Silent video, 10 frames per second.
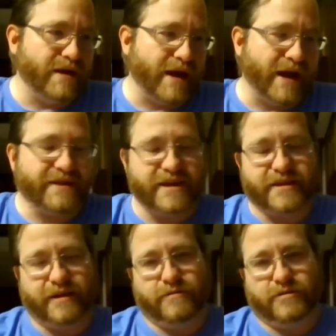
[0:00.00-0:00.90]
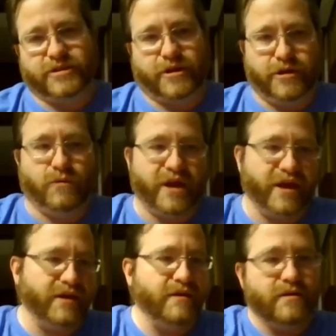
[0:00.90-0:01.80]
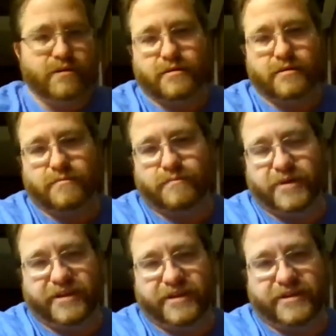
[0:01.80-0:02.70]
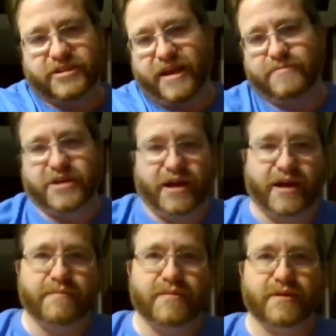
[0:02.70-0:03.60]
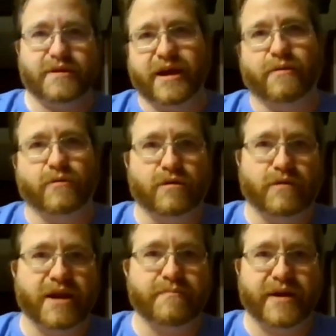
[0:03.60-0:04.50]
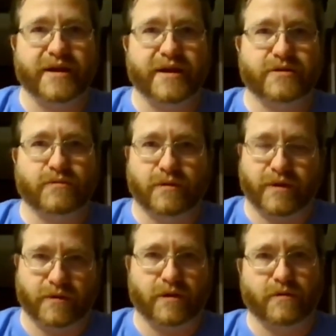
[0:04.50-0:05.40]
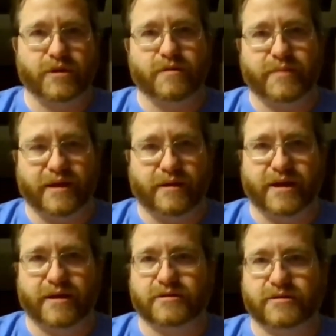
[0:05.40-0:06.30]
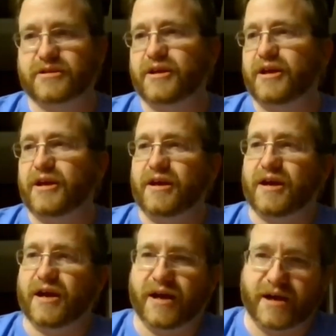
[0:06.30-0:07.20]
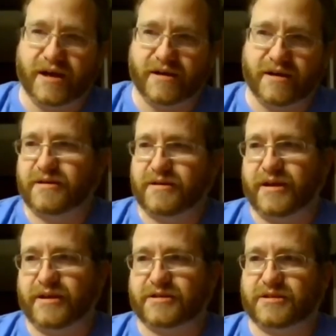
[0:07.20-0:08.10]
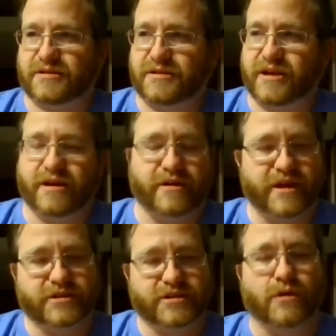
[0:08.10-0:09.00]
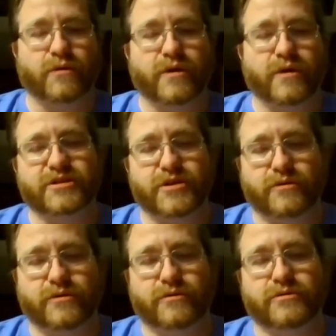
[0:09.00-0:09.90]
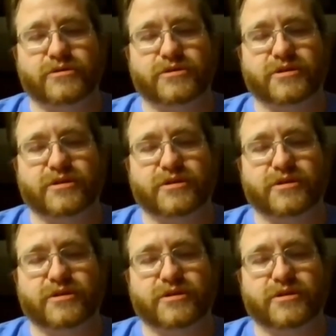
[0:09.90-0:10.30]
think that it was a good win, but at the same time, yeah, we're right back to where we were with the bailouts. It's always used.